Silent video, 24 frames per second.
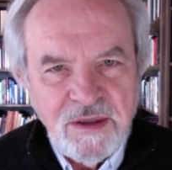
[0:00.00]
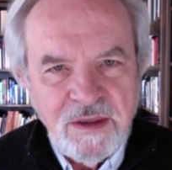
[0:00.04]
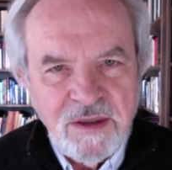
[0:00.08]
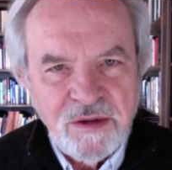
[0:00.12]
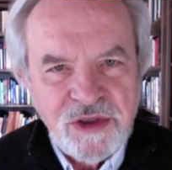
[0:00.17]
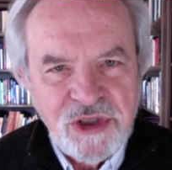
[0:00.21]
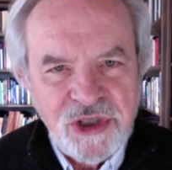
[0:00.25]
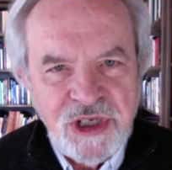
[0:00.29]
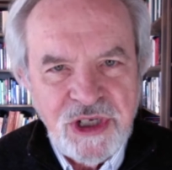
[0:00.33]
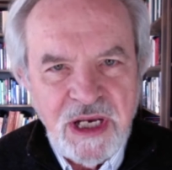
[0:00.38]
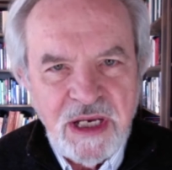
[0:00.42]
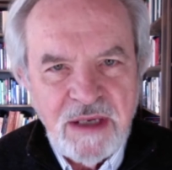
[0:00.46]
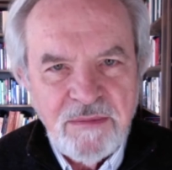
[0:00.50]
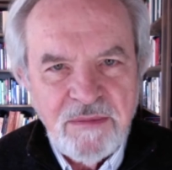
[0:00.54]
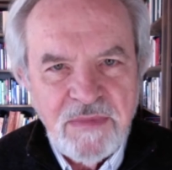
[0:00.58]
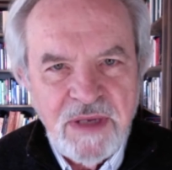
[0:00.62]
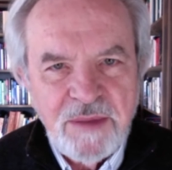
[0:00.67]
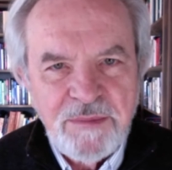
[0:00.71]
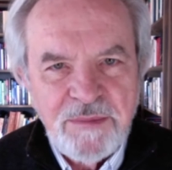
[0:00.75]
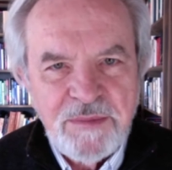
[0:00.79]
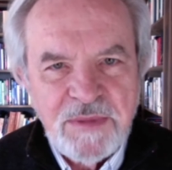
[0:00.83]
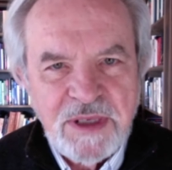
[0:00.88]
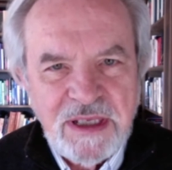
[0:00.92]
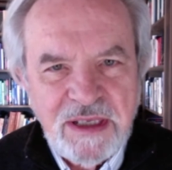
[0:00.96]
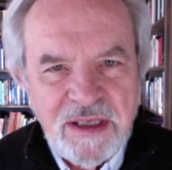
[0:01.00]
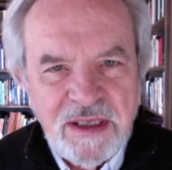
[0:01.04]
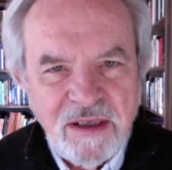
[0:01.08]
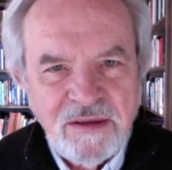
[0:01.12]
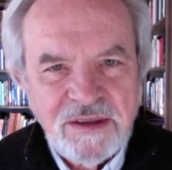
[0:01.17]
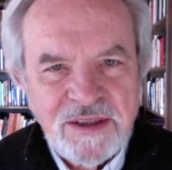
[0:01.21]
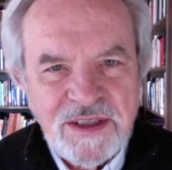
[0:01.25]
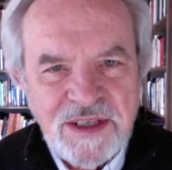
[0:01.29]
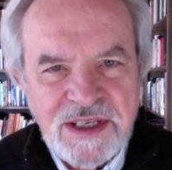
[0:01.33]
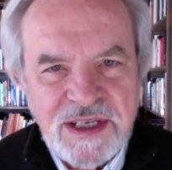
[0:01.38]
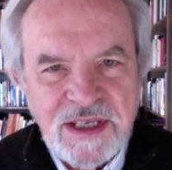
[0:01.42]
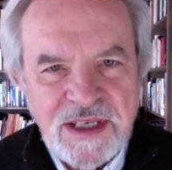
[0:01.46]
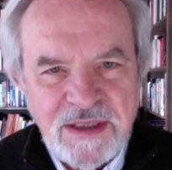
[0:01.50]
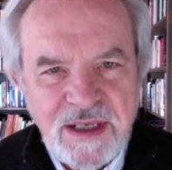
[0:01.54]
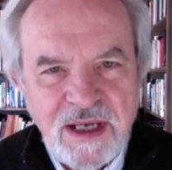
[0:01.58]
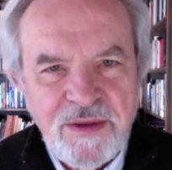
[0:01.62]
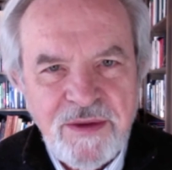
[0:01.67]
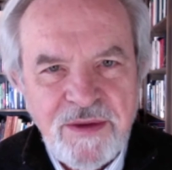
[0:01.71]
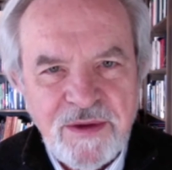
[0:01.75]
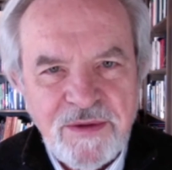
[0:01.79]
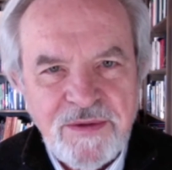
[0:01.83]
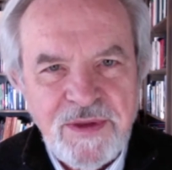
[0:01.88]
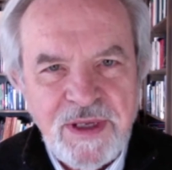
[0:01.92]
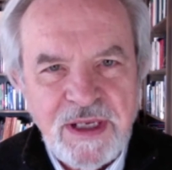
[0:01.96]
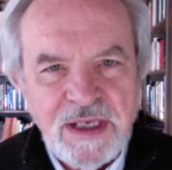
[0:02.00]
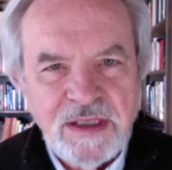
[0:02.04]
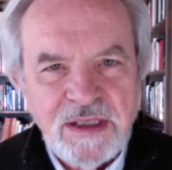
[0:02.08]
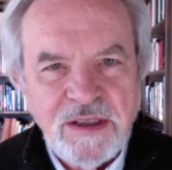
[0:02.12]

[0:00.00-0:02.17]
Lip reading: Shame. I mean, guilt is another thing.